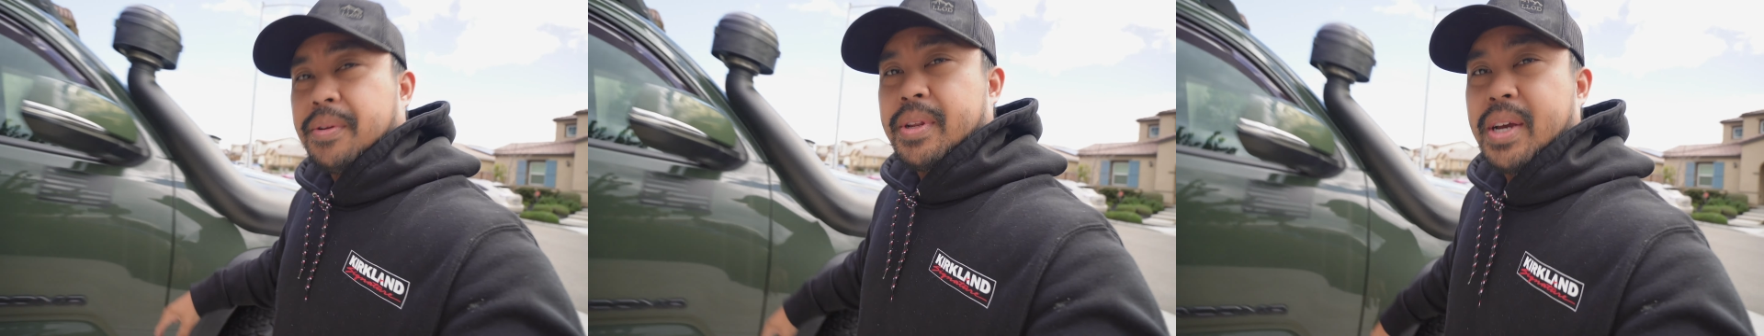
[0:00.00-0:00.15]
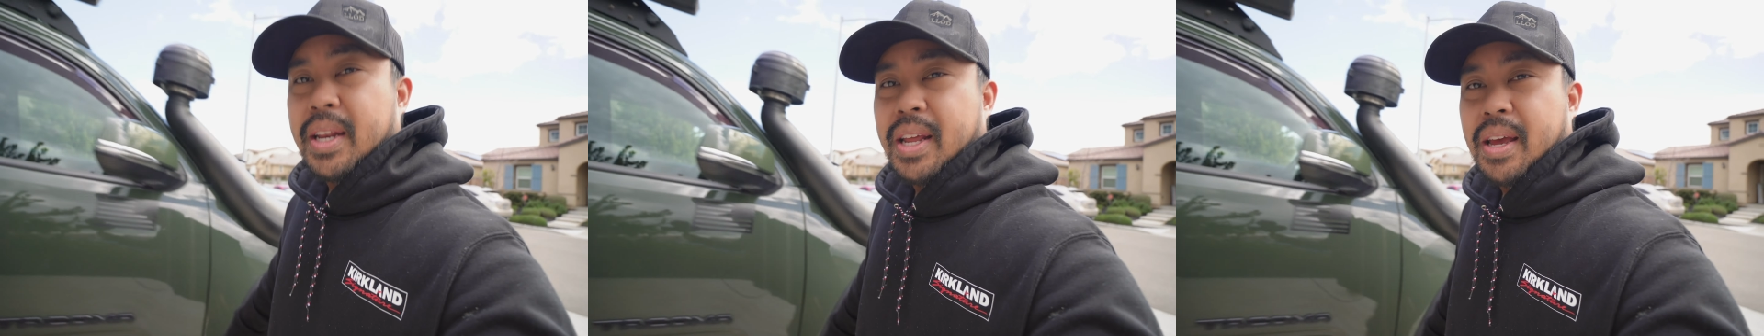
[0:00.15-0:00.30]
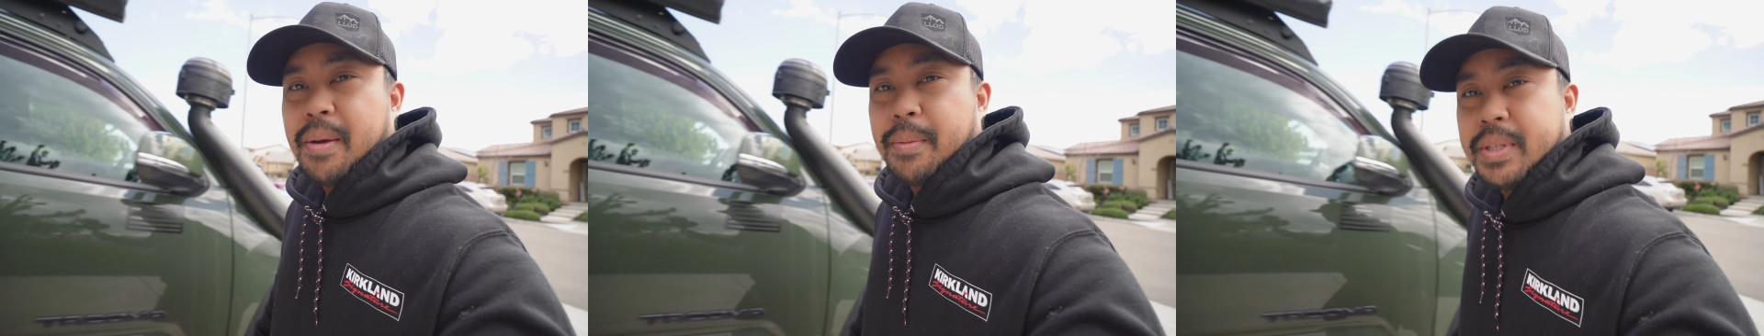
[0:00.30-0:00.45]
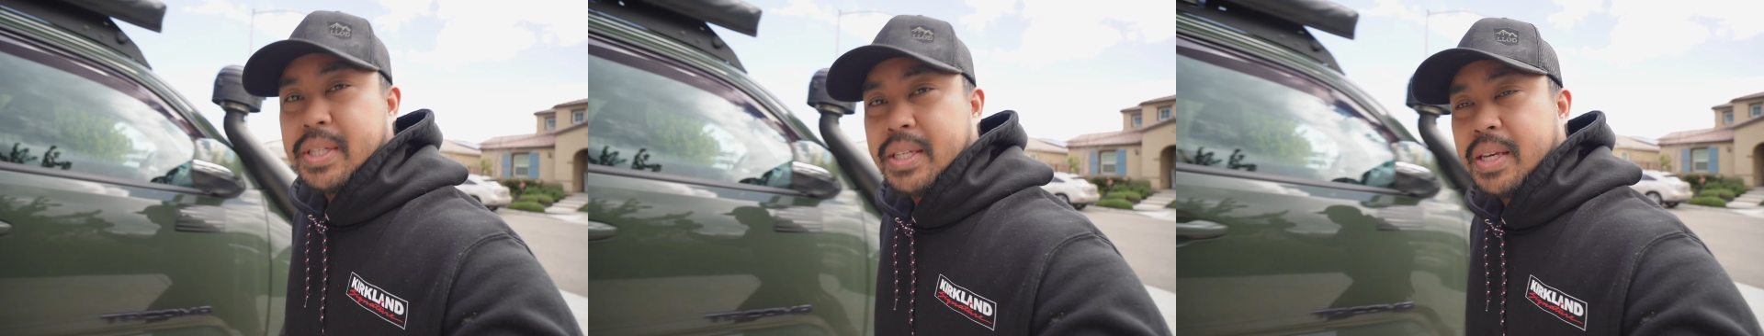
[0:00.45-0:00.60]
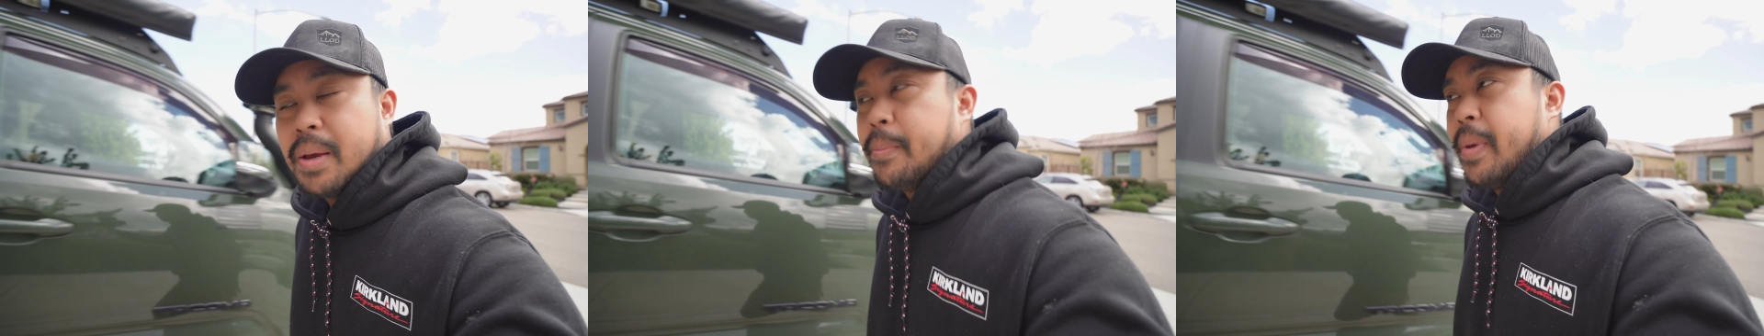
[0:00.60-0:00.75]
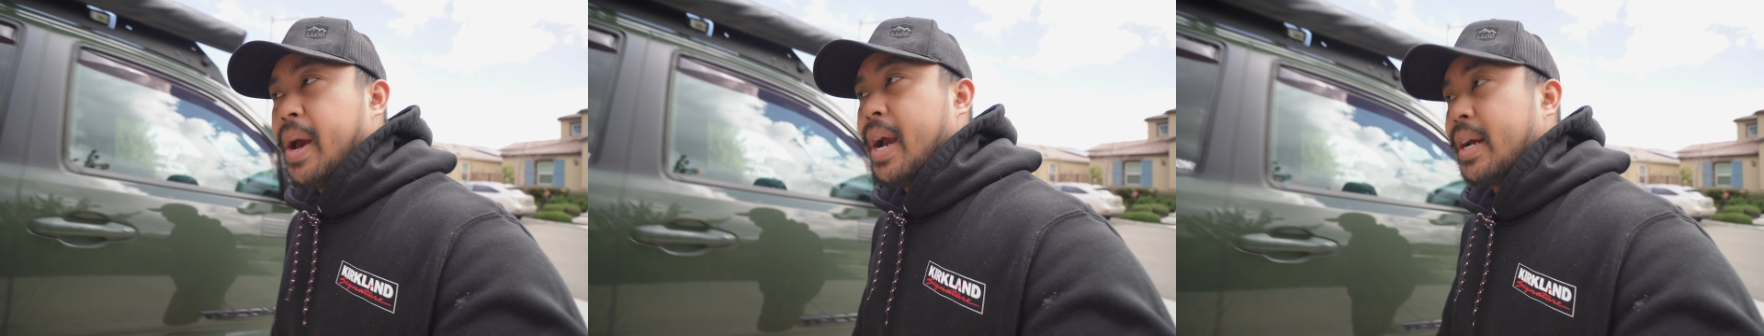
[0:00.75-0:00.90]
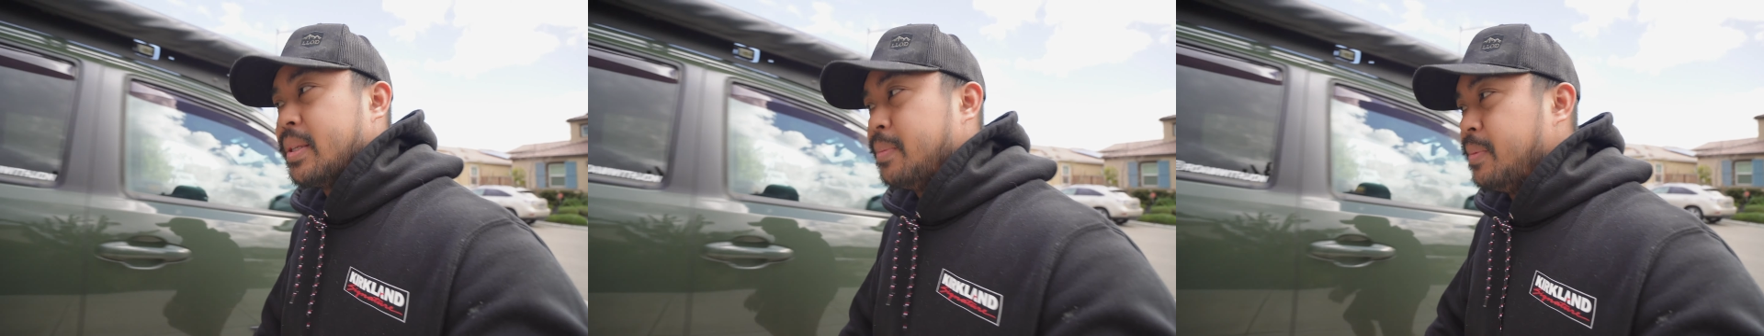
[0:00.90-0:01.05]
Dynamic to get
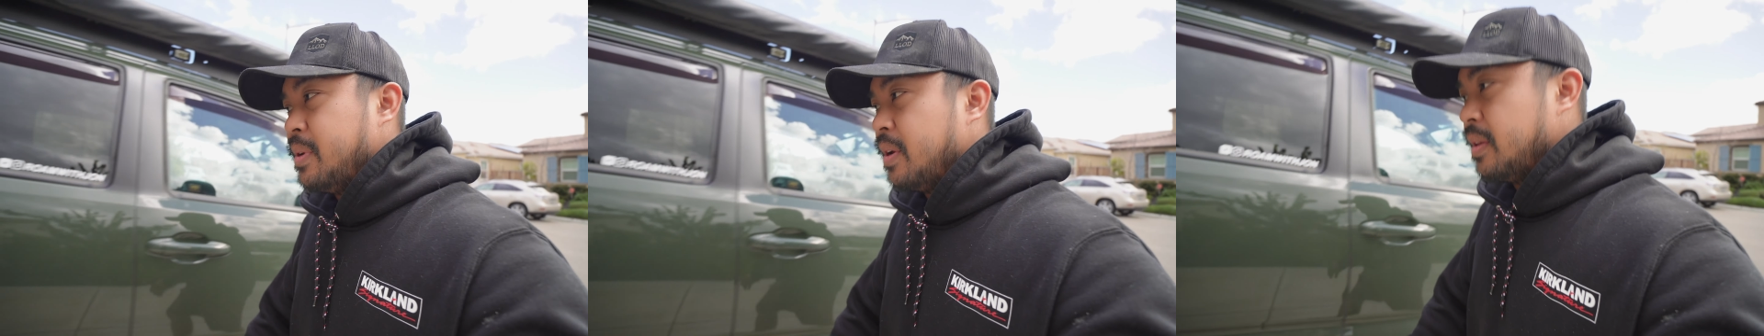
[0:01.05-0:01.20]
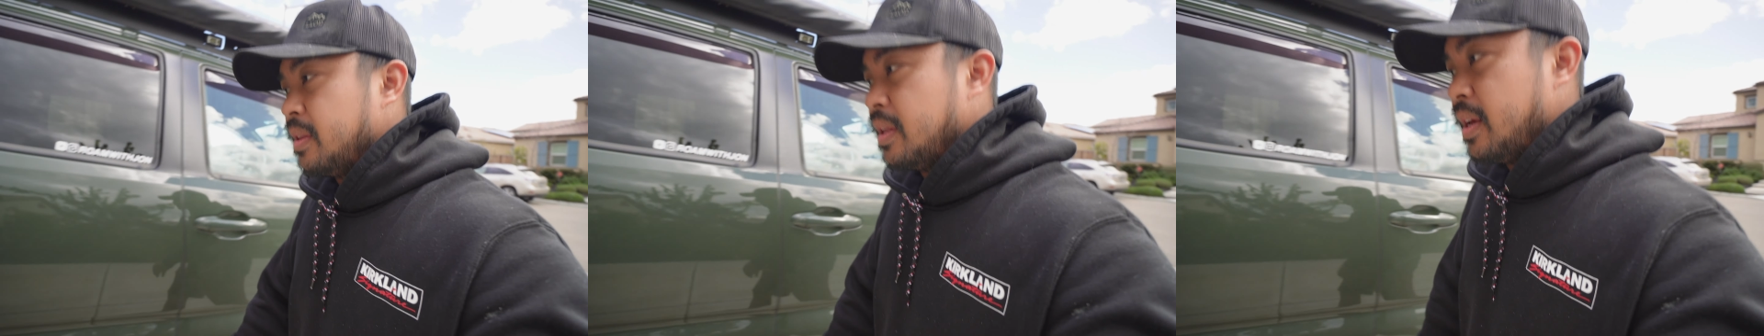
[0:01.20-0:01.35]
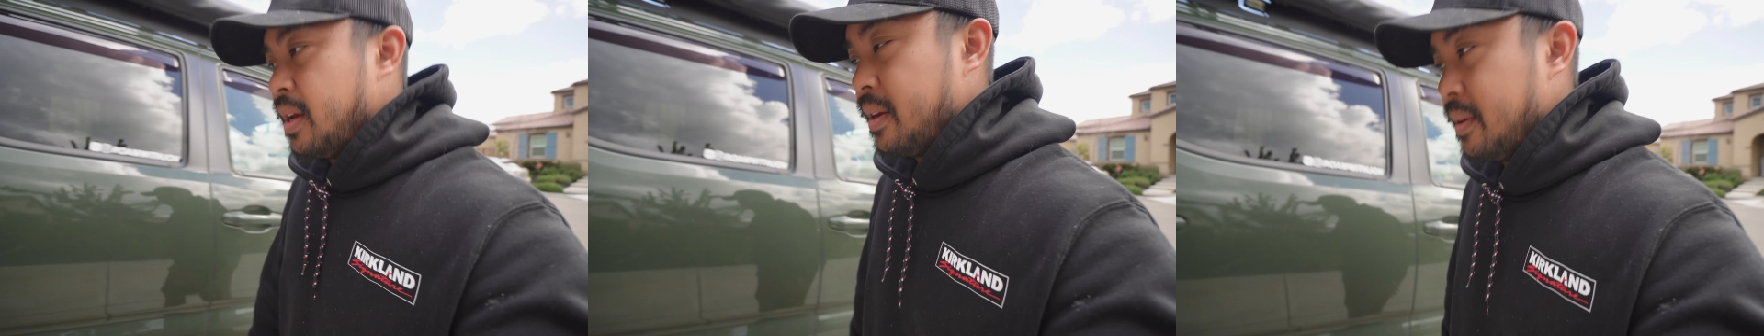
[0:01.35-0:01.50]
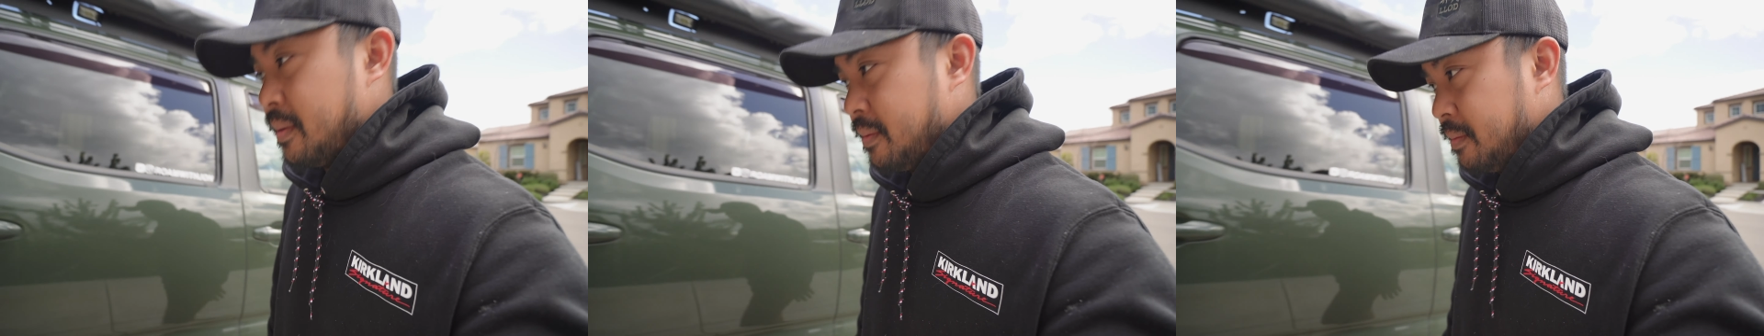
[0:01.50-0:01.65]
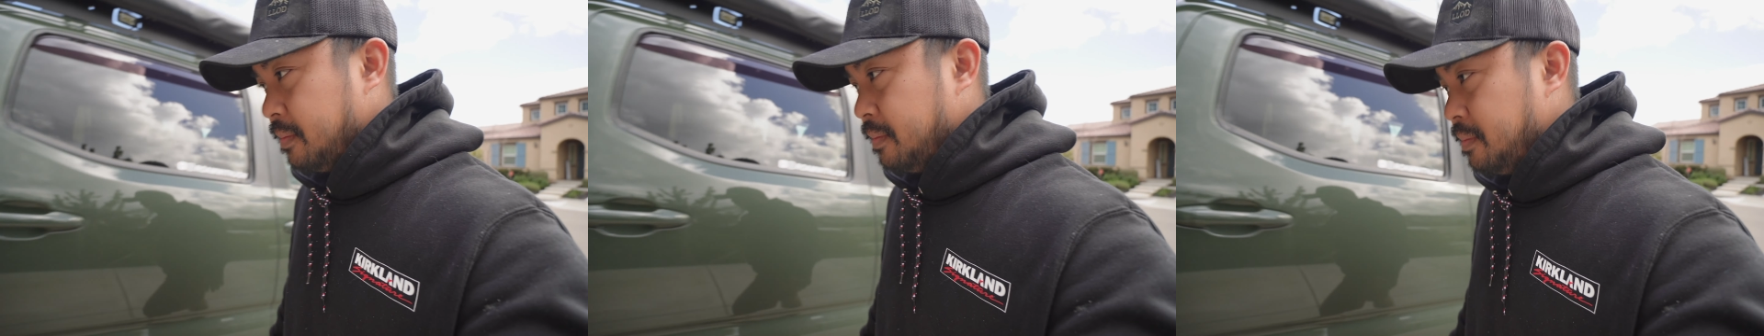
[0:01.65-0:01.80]
back to me on that